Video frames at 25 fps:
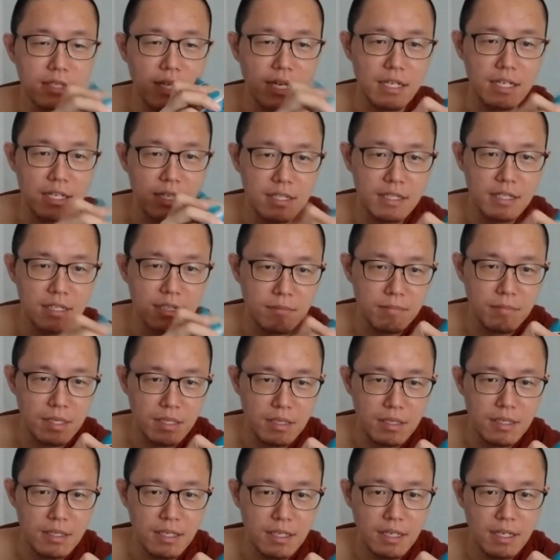that hinder
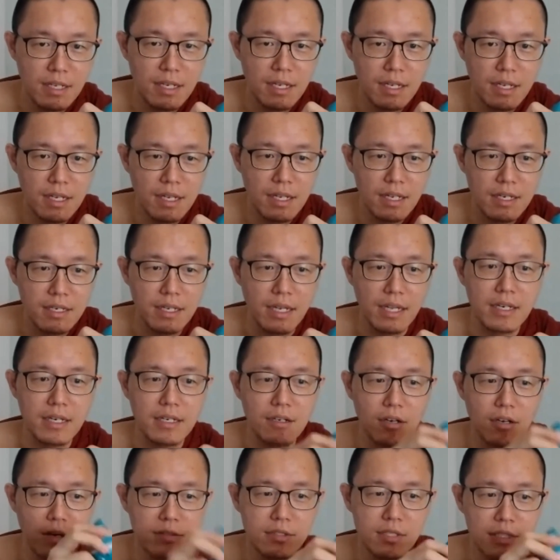me, that
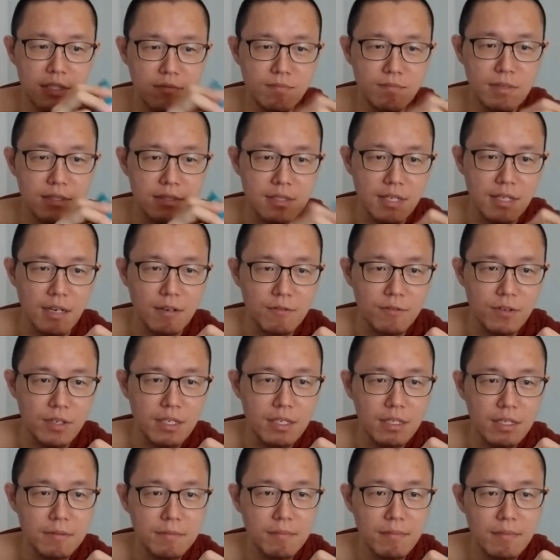causes me
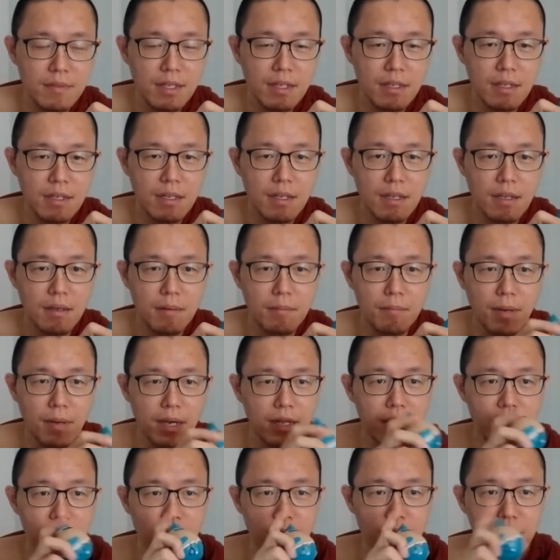suffering,
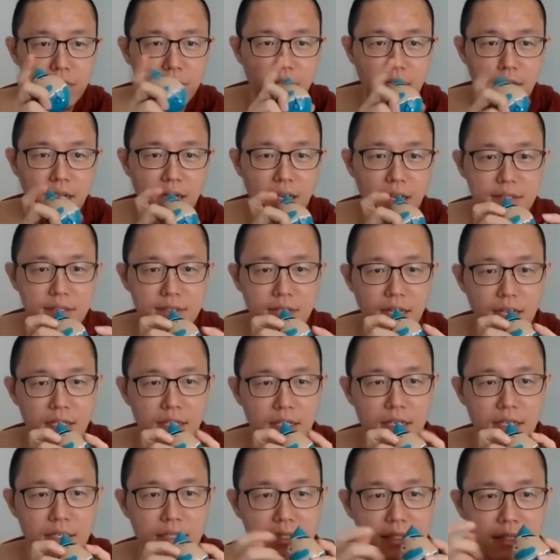but don't realize that
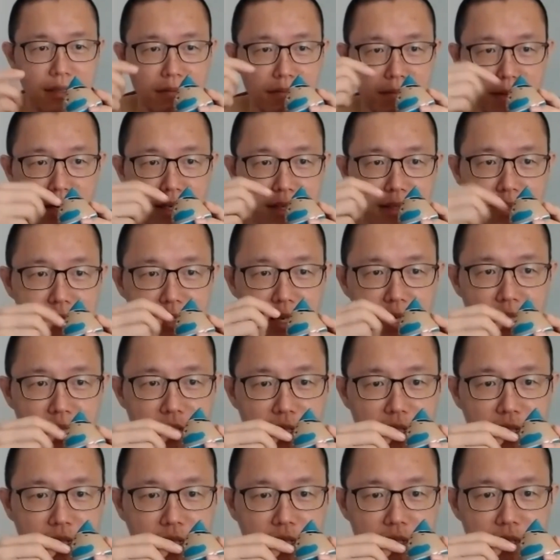it's the mindset
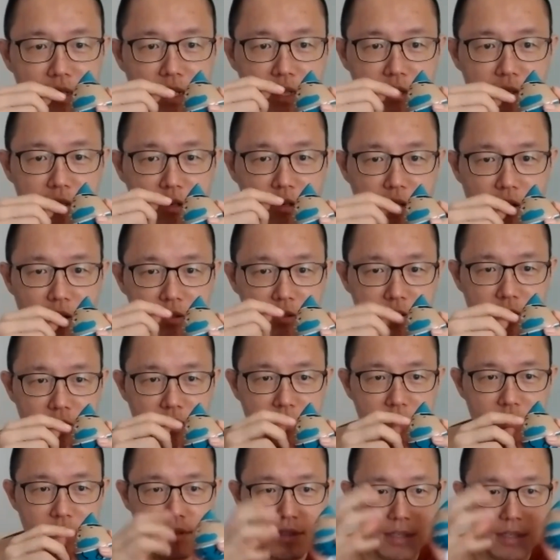that
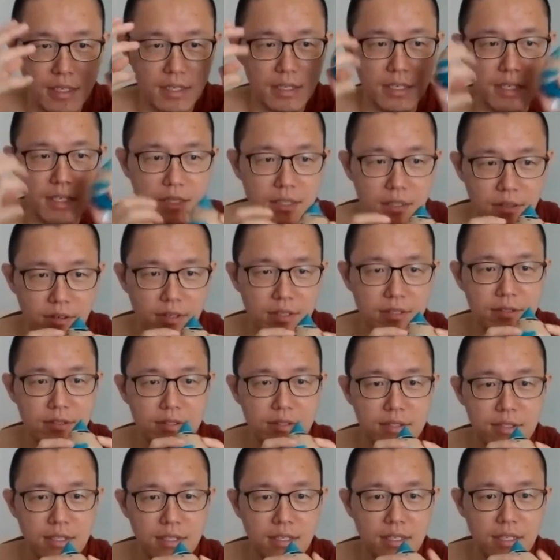causes the
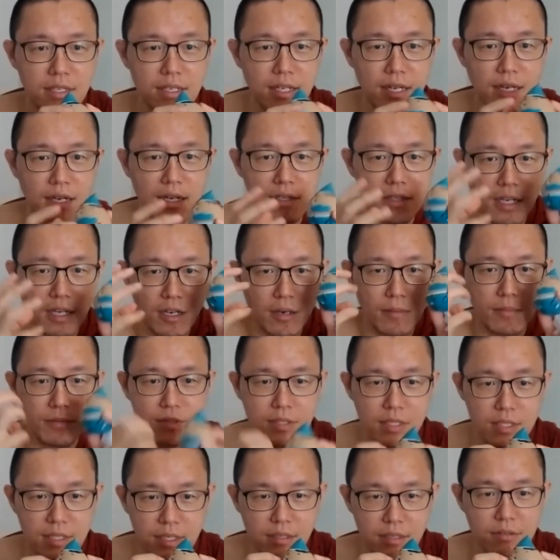hindrance, the
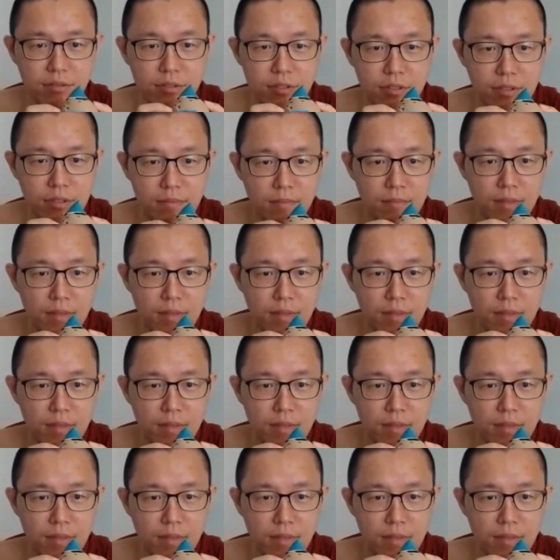obstacles,